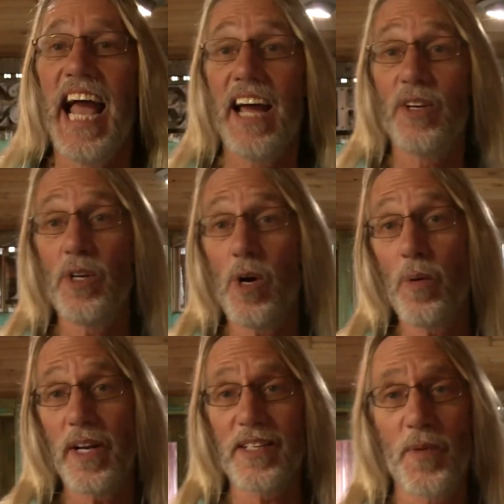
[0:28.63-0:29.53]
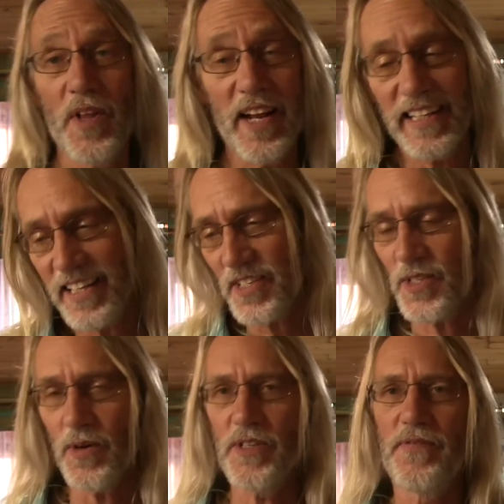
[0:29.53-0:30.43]
And you know, when it's weather like this,
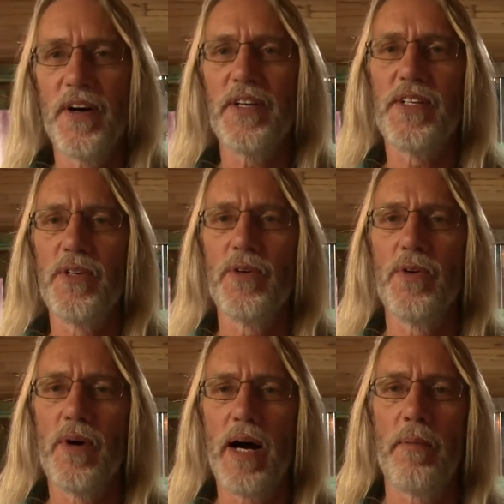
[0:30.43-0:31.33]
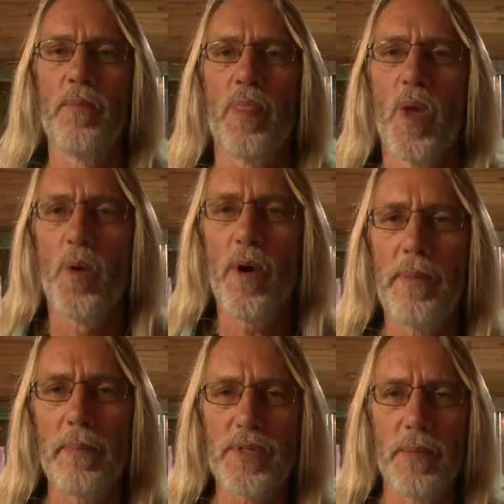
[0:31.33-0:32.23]
it's always fun to
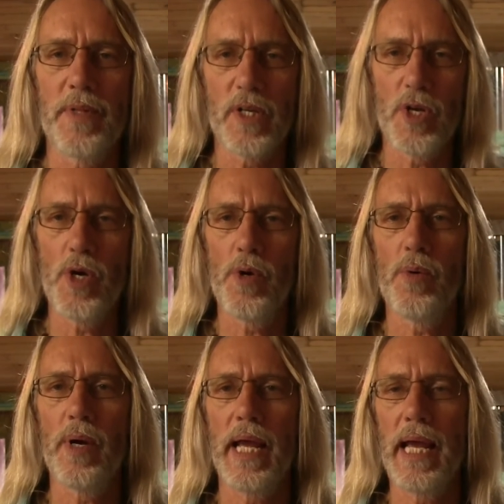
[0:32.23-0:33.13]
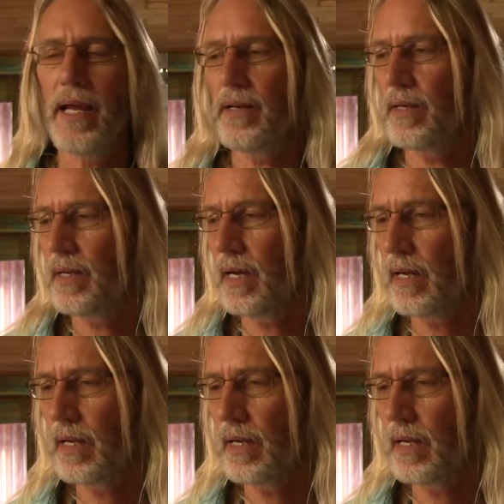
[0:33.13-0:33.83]
whip up something new and